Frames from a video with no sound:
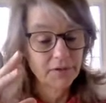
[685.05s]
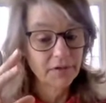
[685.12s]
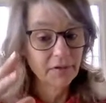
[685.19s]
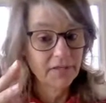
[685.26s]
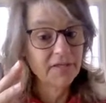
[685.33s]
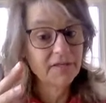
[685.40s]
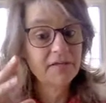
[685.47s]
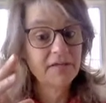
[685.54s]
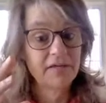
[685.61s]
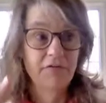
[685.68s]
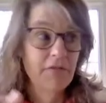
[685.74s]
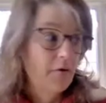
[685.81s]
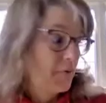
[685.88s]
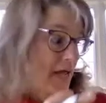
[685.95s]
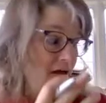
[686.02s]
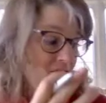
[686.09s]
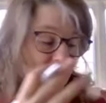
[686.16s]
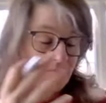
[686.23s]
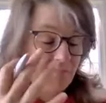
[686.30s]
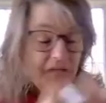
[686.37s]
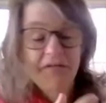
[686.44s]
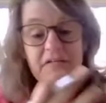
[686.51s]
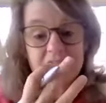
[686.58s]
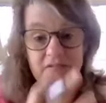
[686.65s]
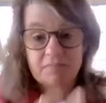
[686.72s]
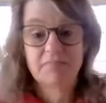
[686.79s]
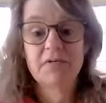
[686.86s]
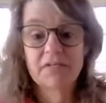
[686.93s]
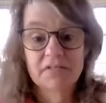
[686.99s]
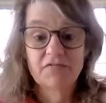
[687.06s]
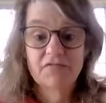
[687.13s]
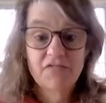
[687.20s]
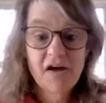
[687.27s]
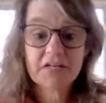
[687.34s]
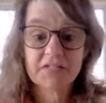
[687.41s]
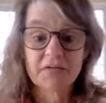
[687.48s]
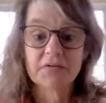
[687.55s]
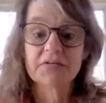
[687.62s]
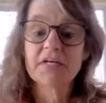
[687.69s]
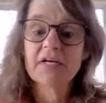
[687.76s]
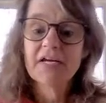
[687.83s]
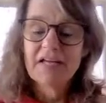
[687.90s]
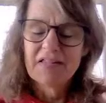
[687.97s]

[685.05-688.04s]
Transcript: really, even though we have millions and millions of fossils,